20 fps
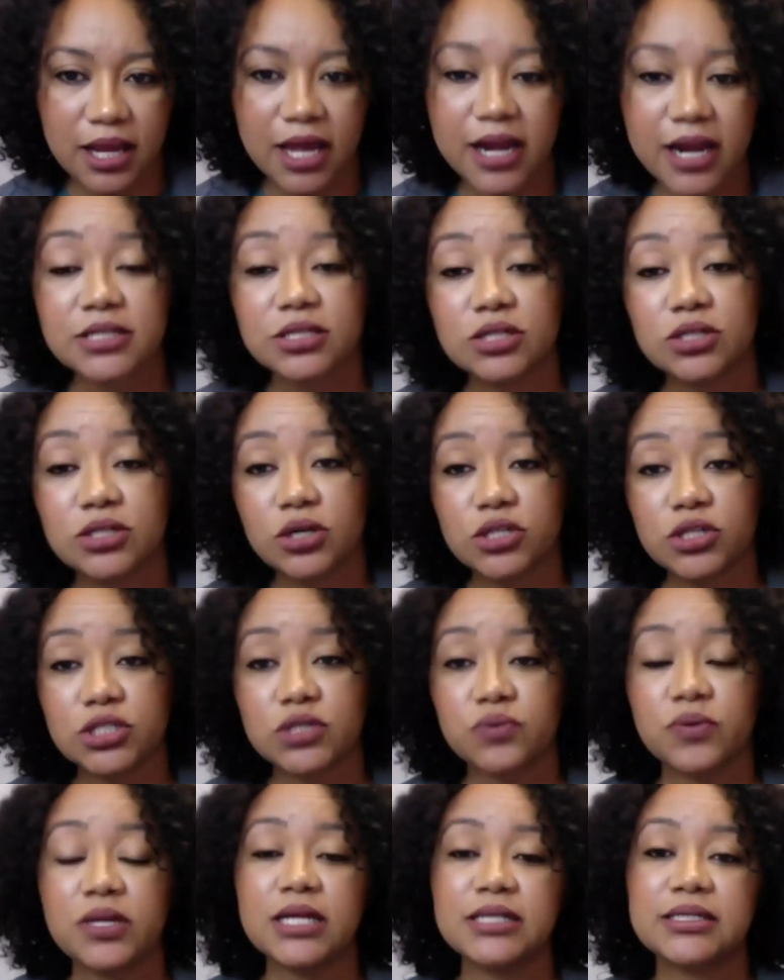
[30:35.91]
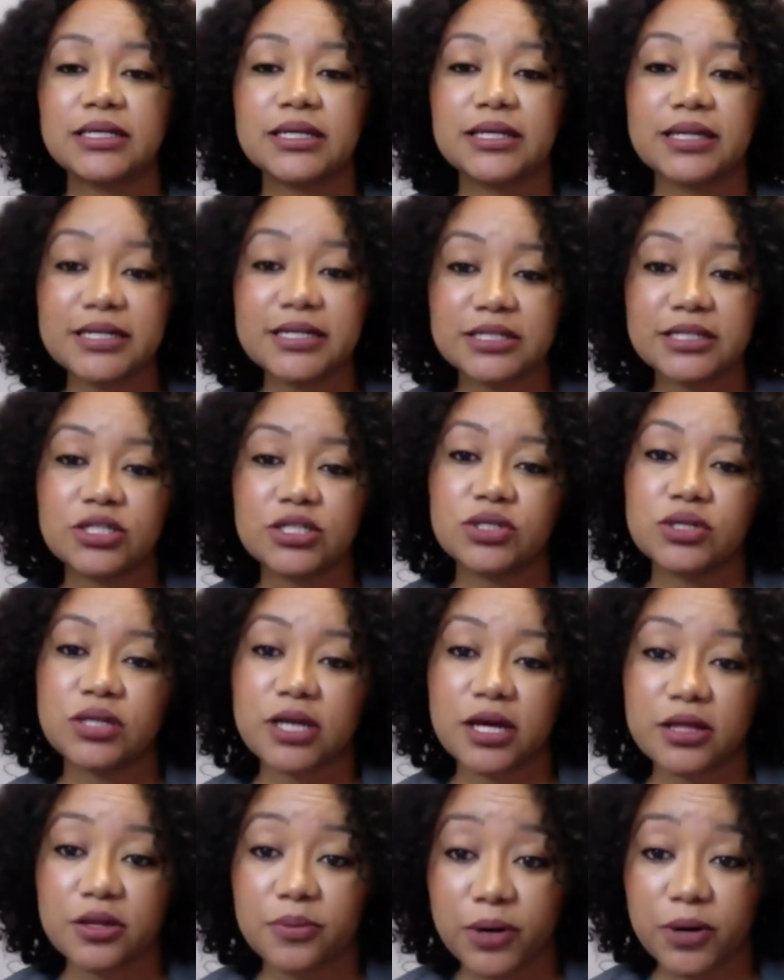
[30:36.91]
And as adults, we need to listen to the
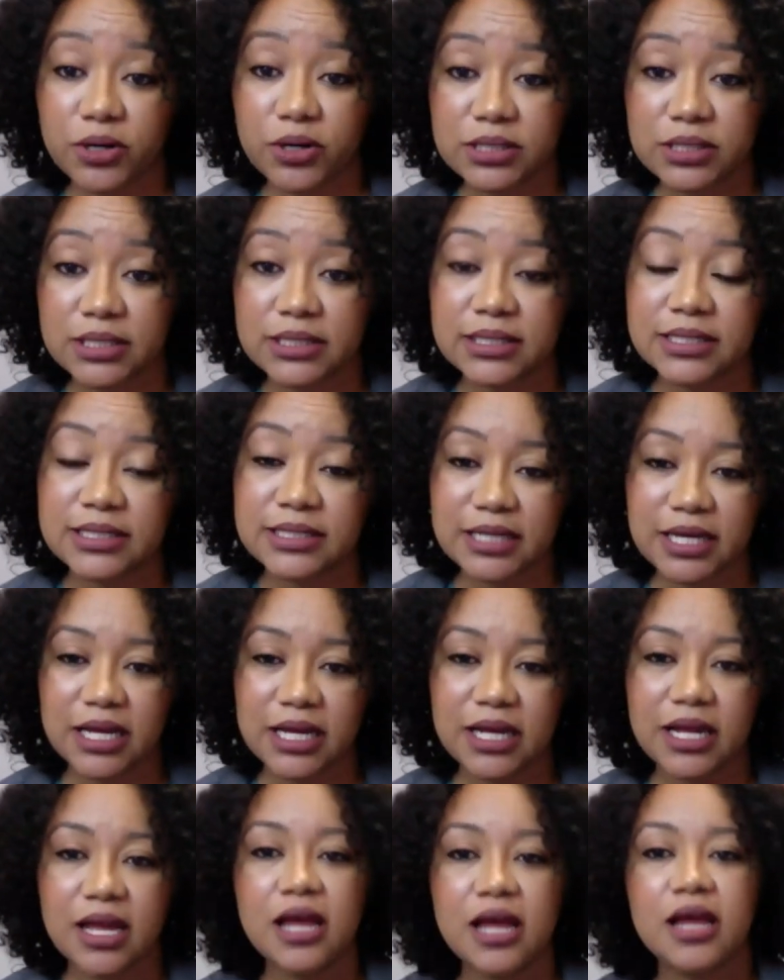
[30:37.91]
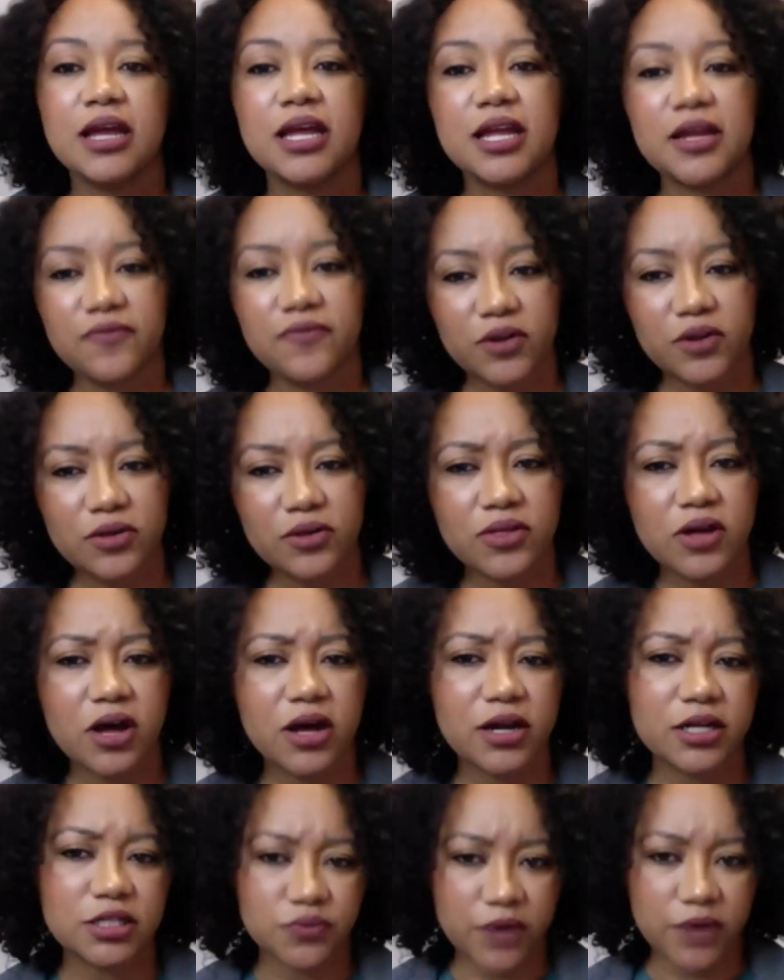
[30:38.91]
other person to see if their
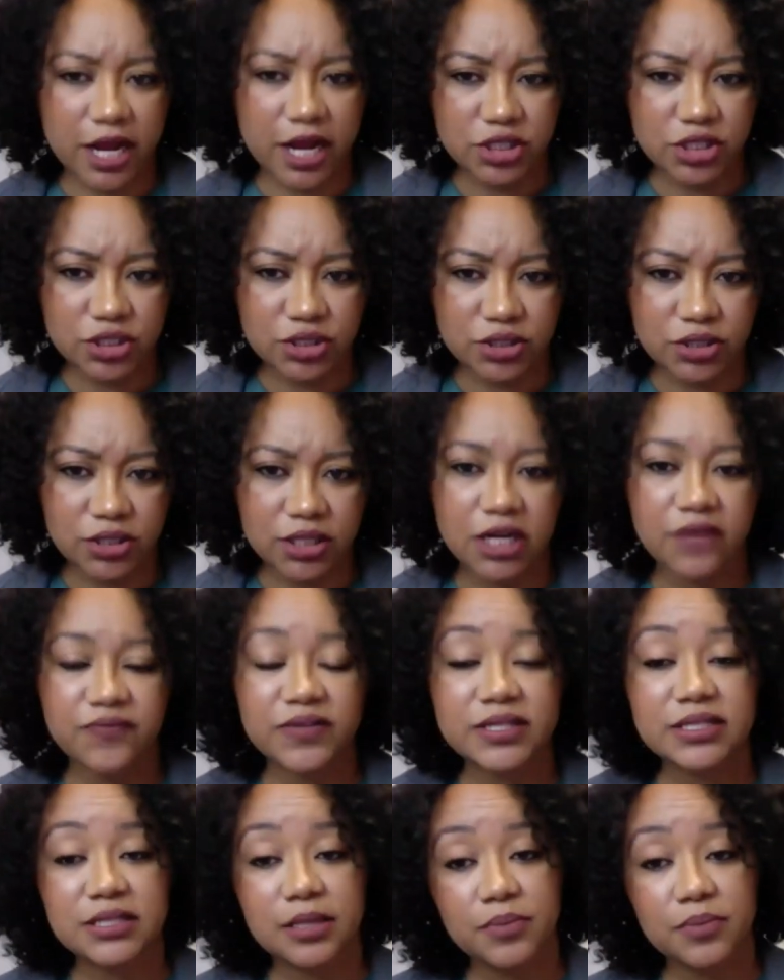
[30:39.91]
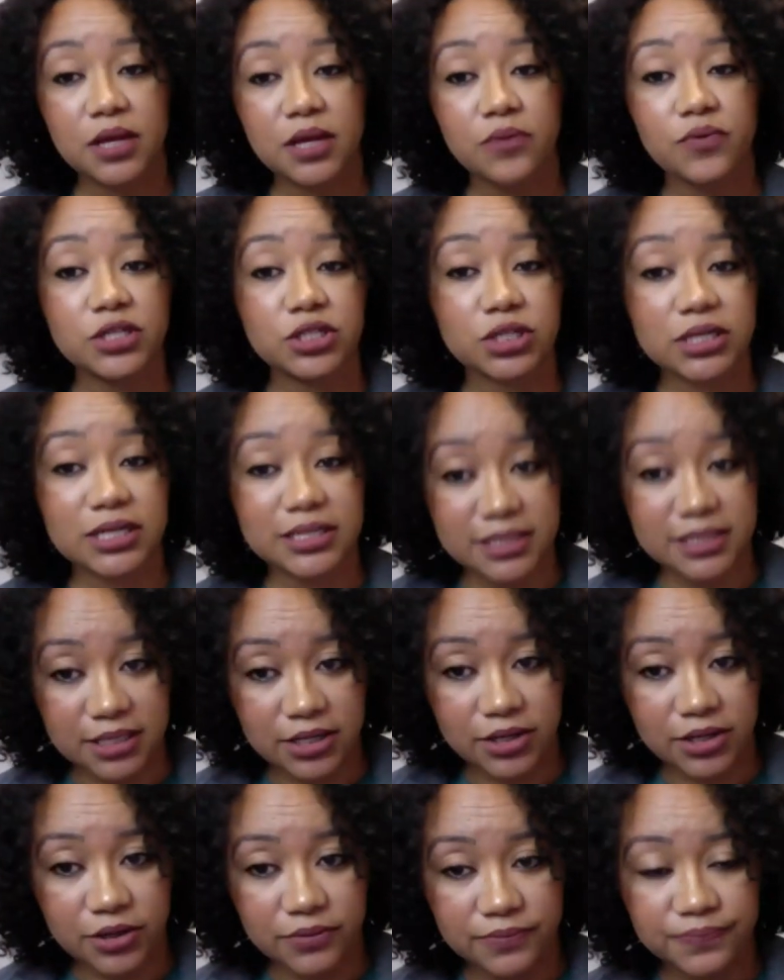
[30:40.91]
thought is rational and if it's something we should consider.